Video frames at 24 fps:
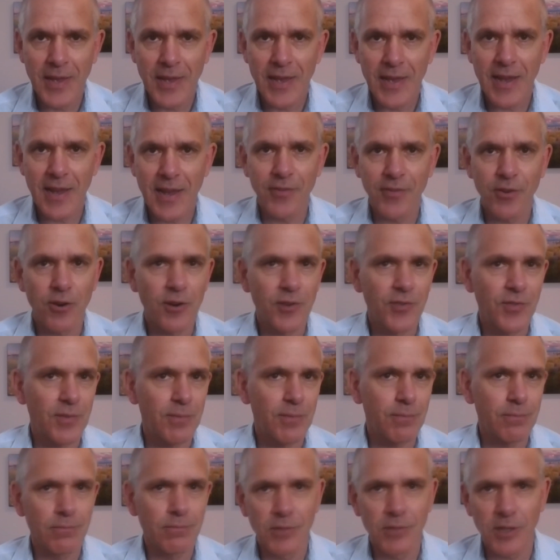And there are
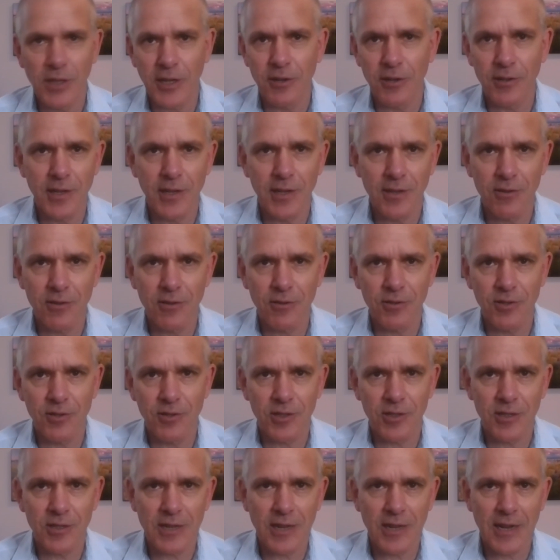
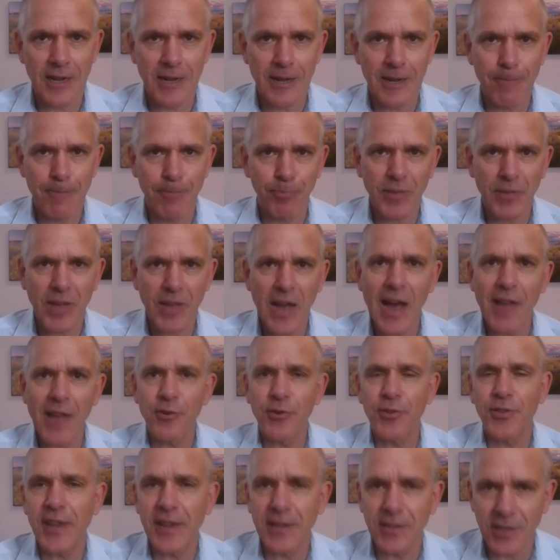there's
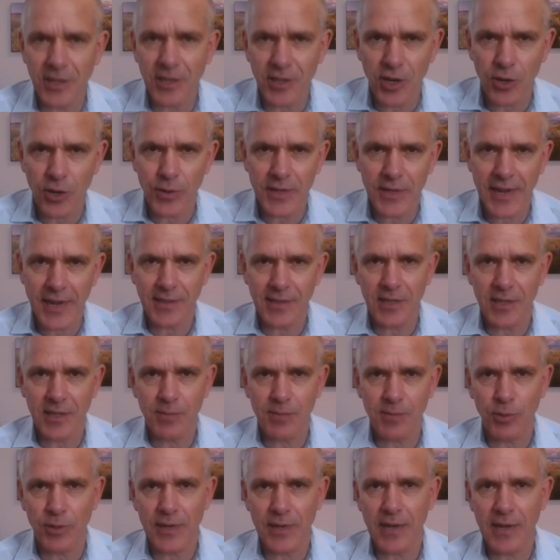other things that go into
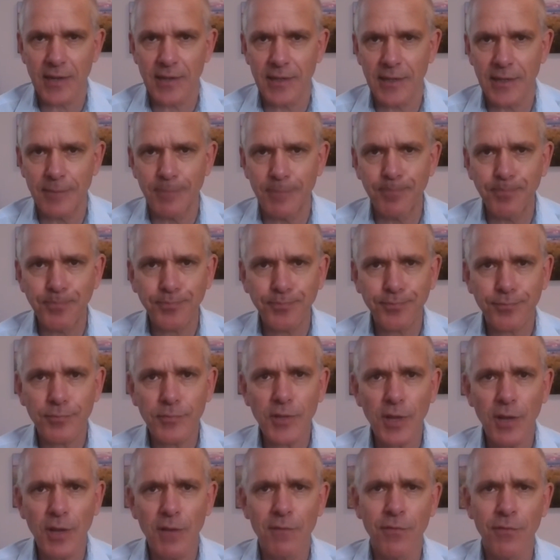excess mortality.
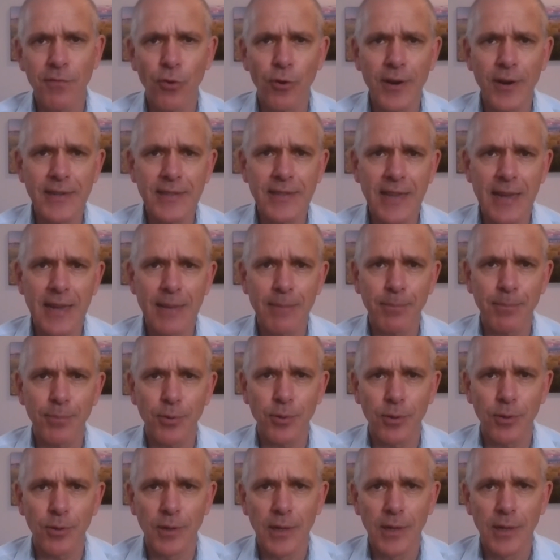For
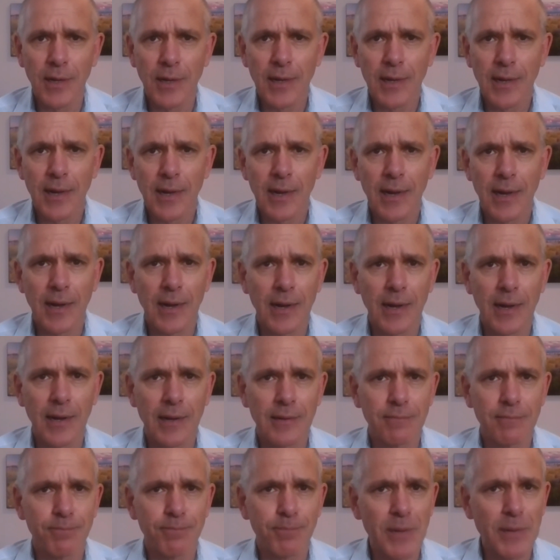example,
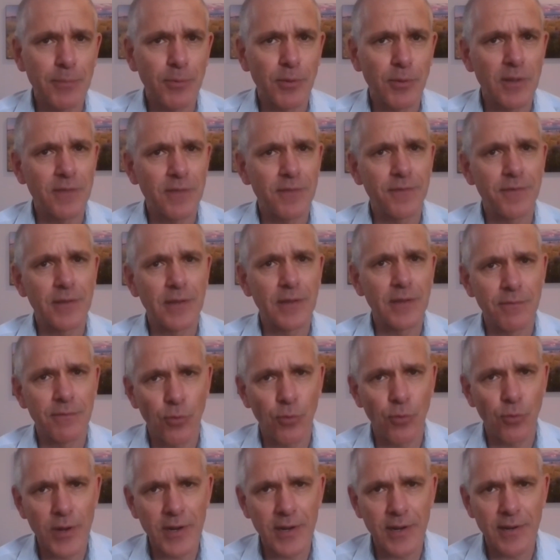people have
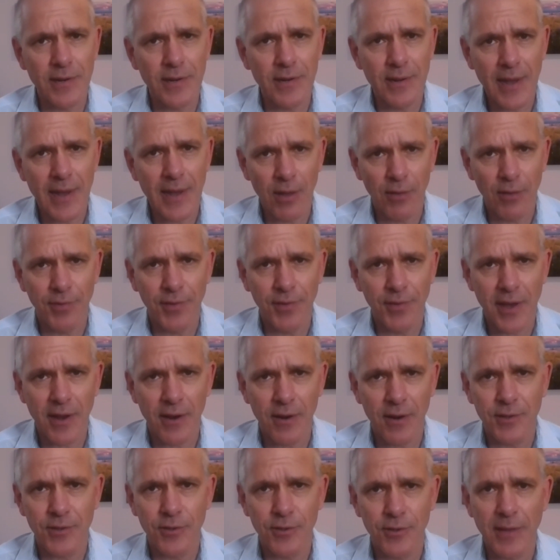avoided
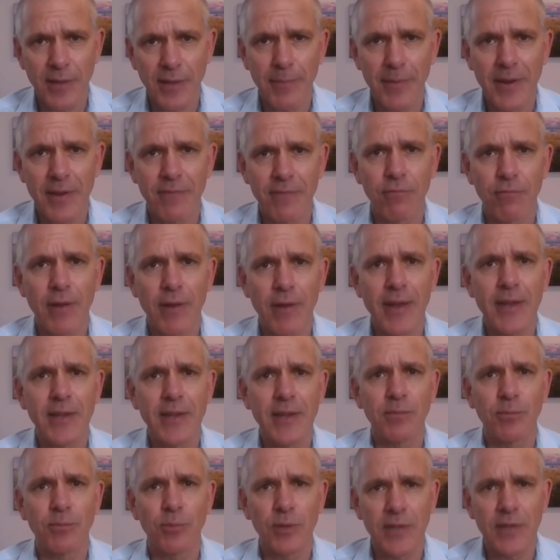healthcare, and so that might have
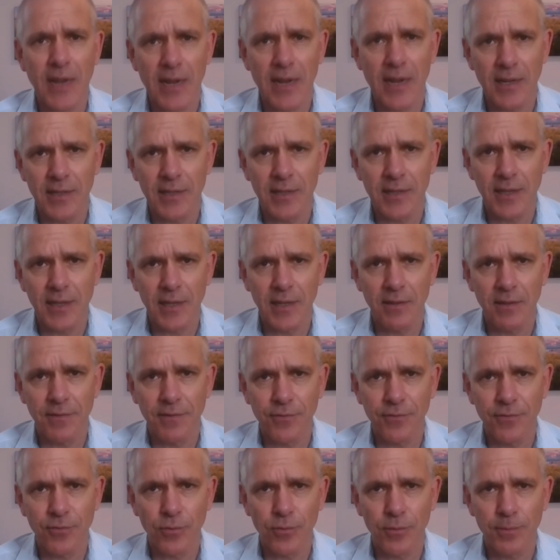raised mortality
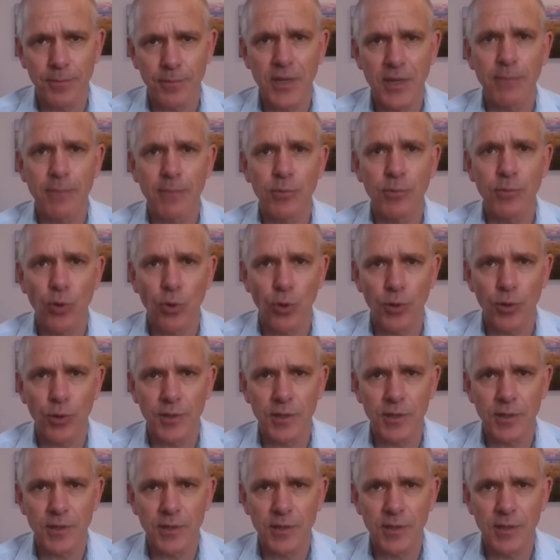from some
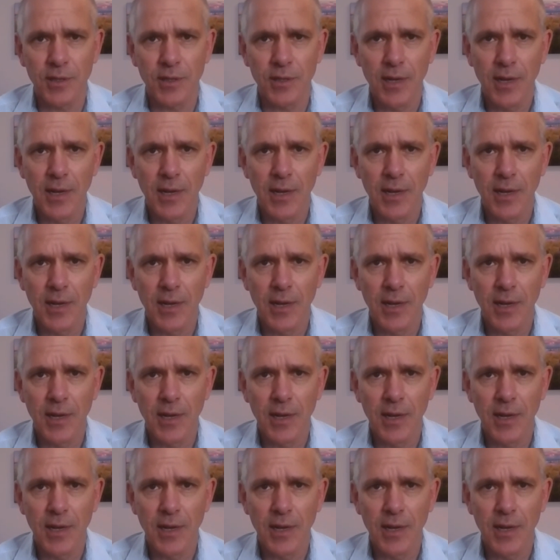causes.